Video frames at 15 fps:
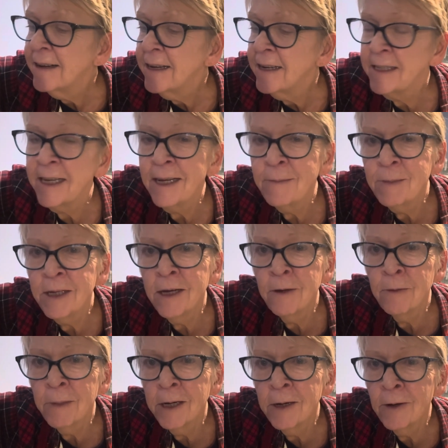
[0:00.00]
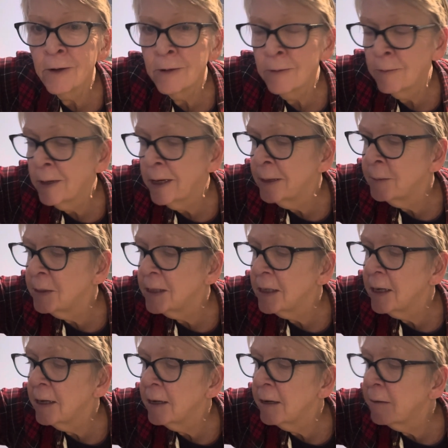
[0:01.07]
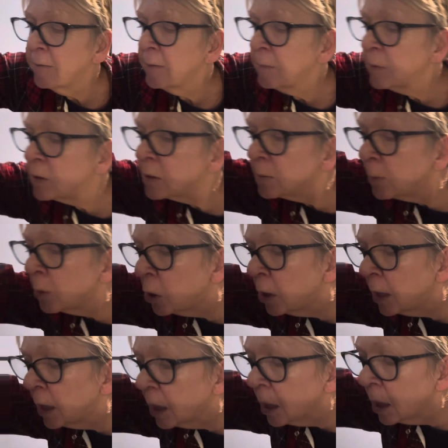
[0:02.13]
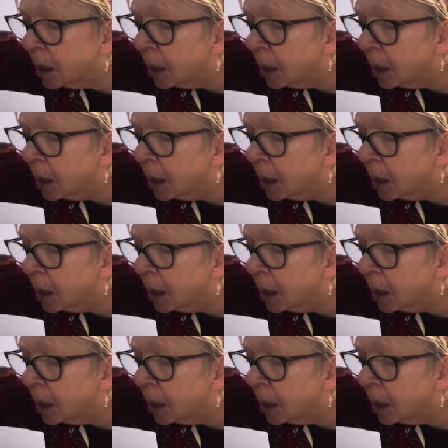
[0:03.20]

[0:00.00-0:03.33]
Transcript: I tamed down my Gordon Ramsay hair from this morning.